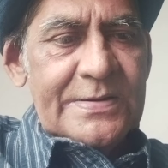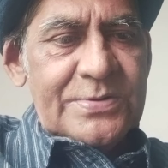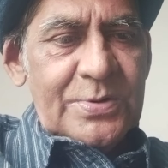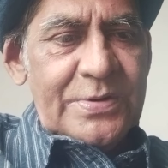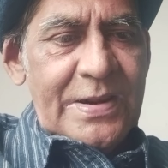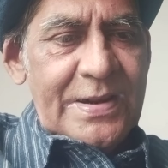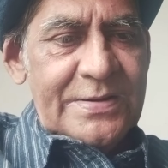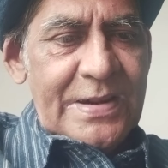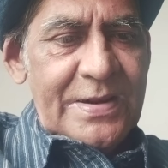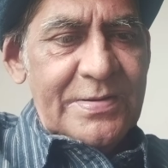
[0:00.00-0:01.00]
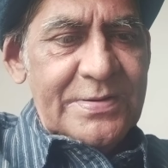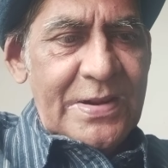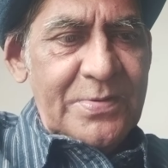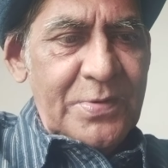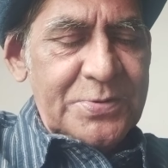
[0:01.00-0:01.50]
So
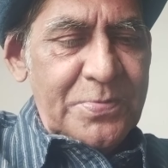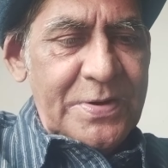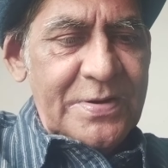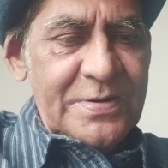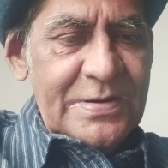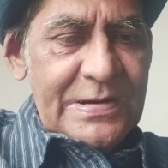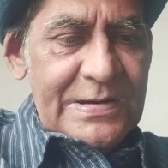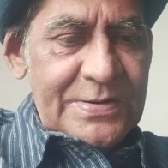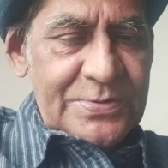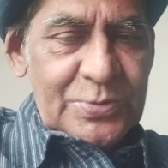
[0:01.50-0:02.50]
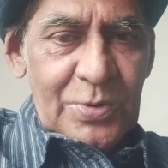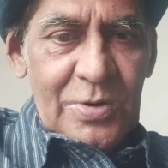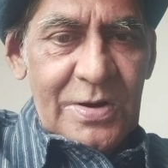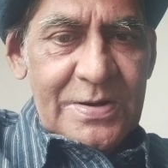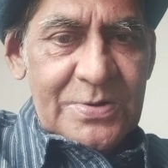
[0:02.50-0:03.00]
they must be
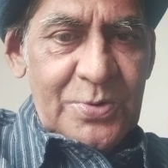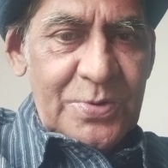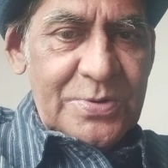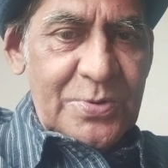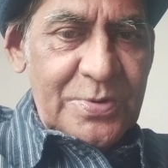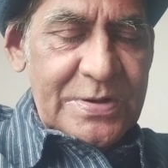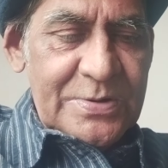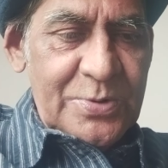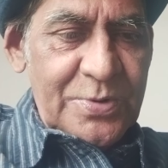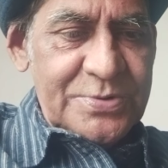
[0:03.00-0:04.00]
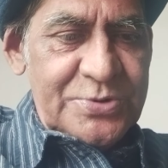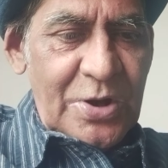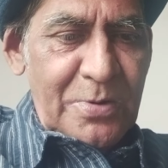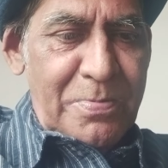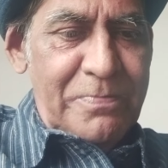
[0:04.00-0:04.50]
so-called, unquote, quote-unquote,
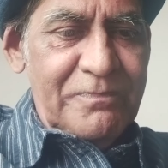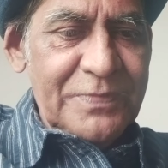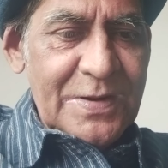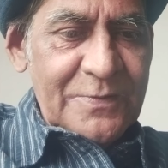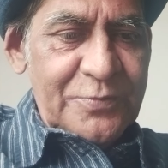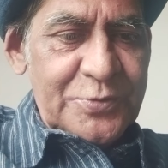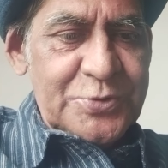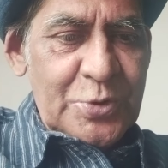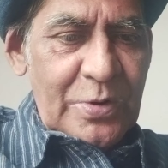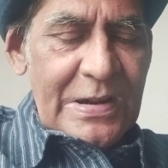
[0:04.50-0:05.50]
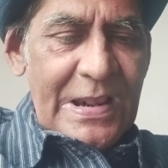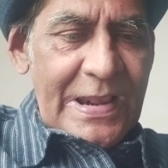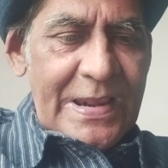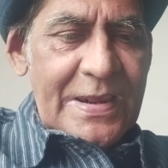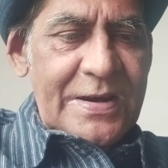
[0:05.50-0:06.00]
job for sure.
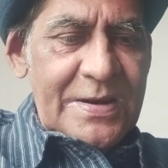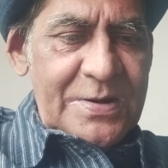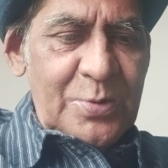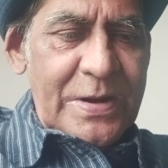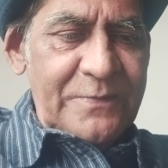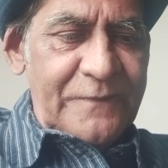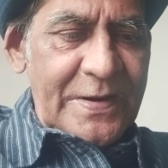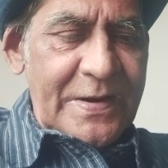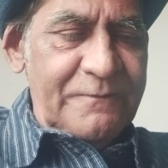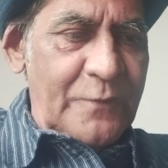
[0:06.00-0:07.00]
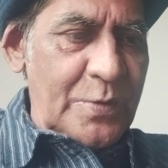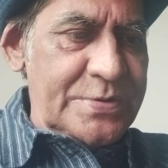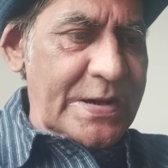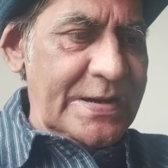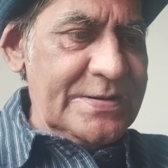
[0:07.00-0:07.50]
Erin, you can forget, folks.
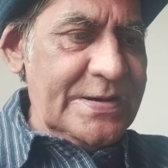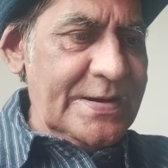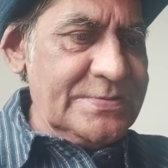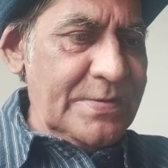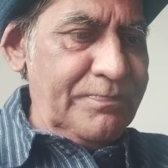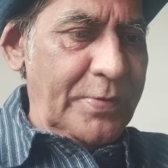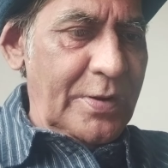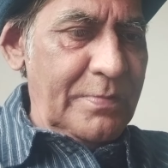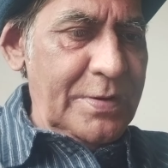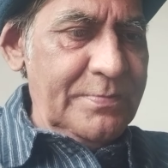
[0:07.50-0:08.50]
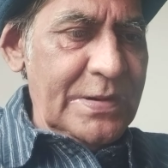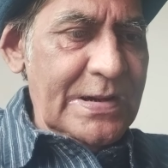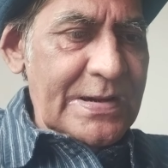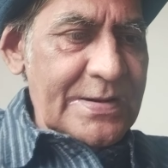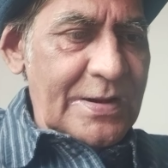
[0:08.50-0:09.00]
He has some problem.
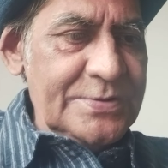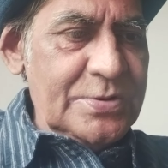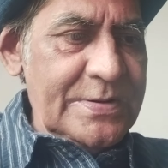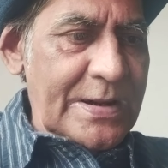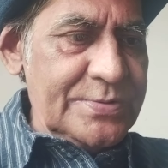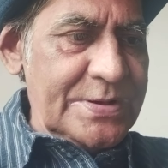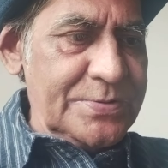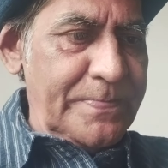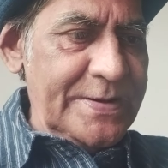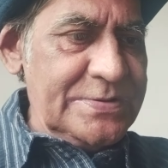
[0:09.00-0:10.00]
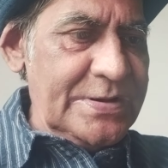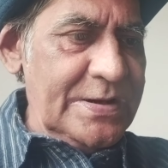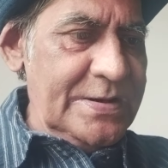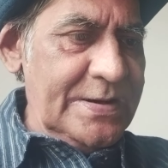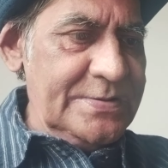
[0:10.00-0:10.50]
Also now
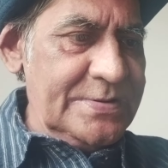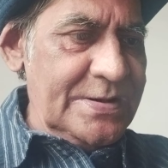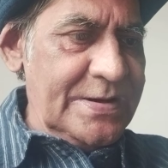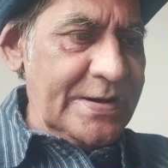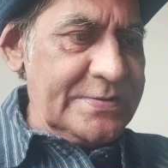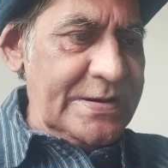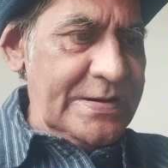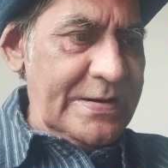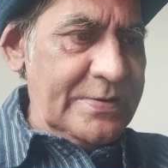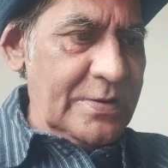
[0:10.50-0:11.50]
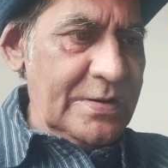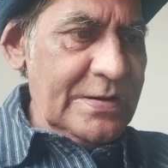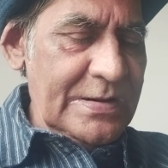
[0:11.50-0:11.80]
suspensory is detected and all.